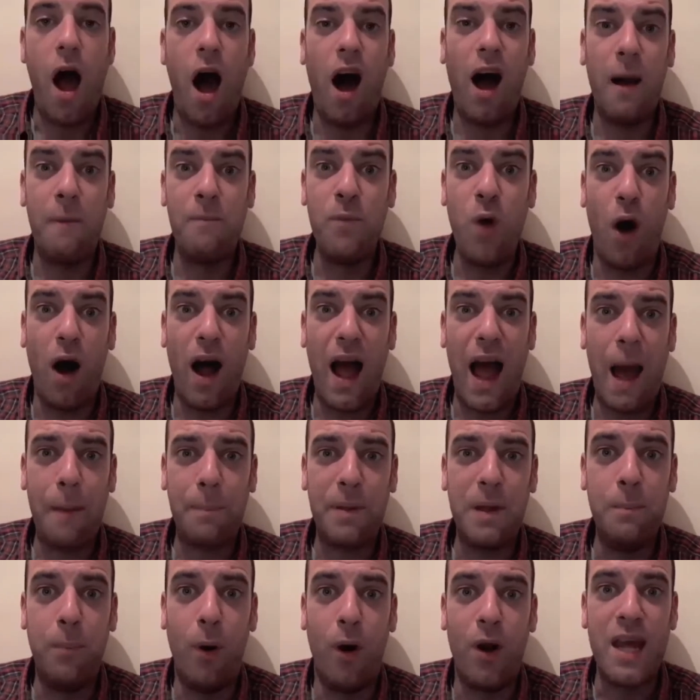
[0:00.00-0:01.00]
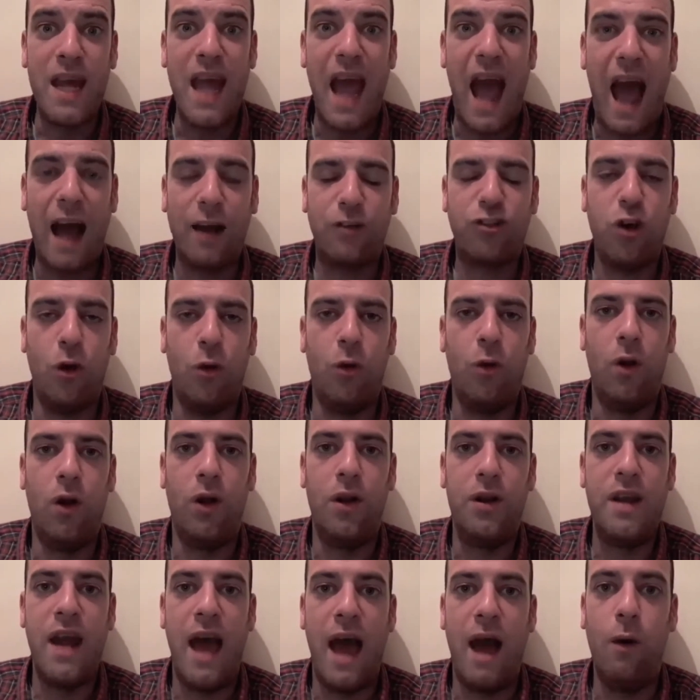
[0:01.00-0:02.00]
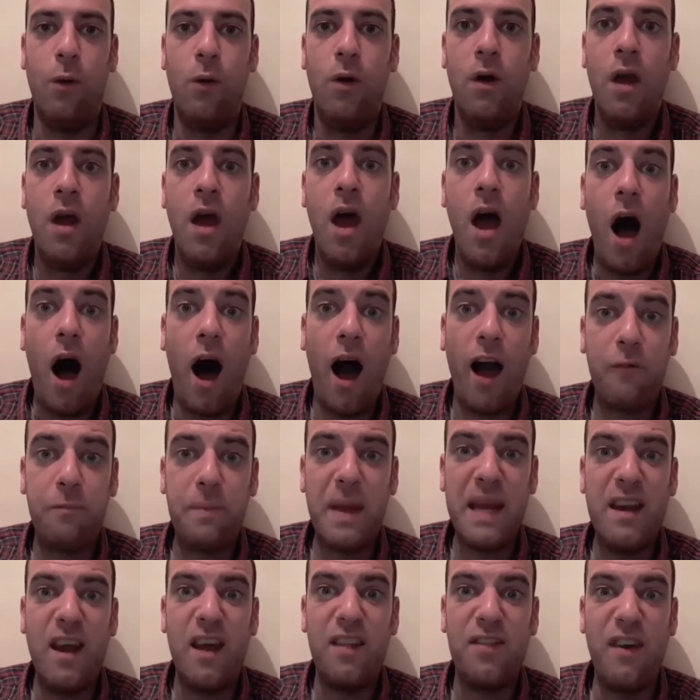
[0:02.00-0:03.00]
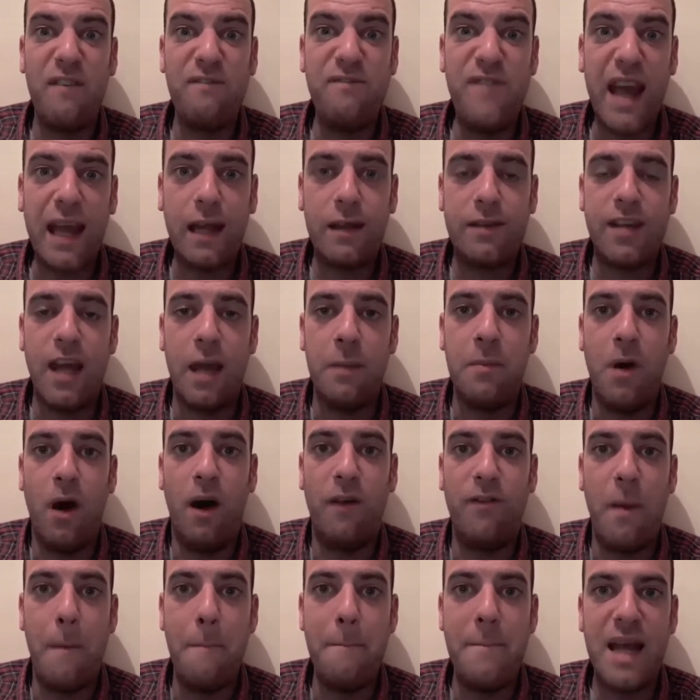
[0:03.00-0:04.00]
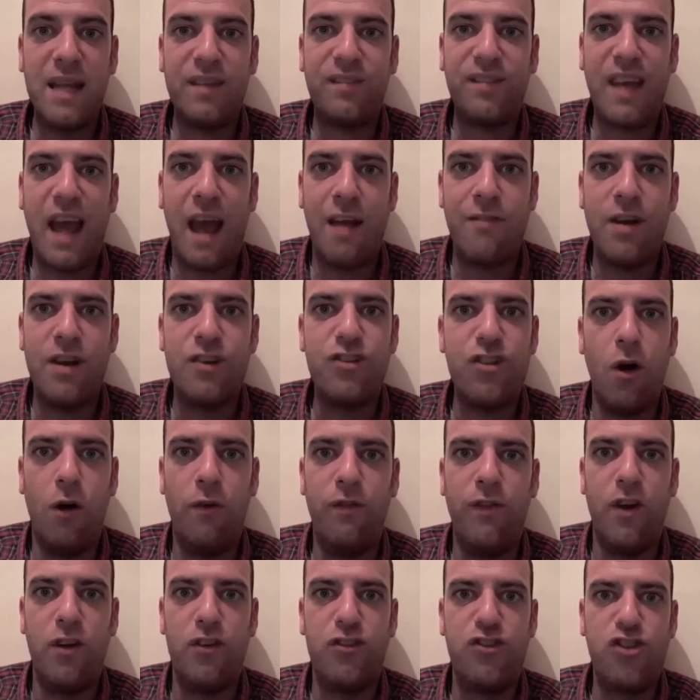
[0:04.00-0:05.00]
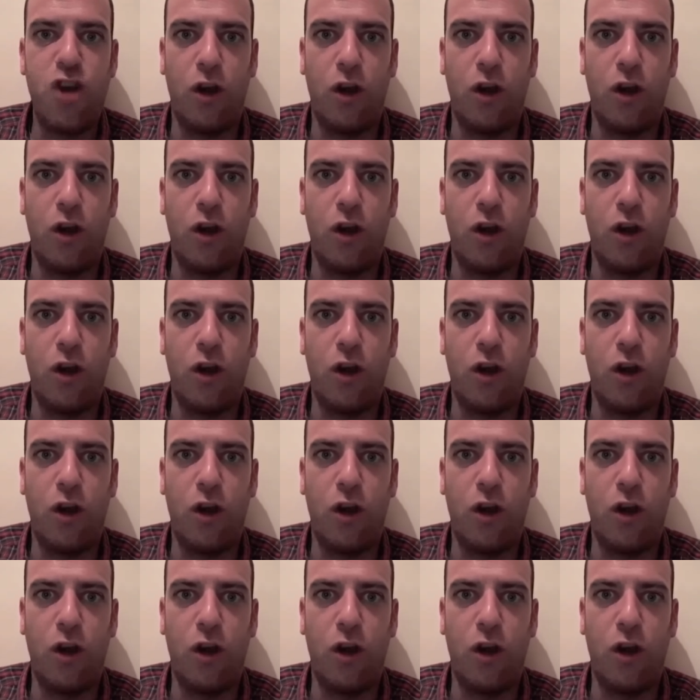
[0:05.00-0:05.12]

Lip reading: I am not a happy bunny at all now. I have been the victim of a miscarriage of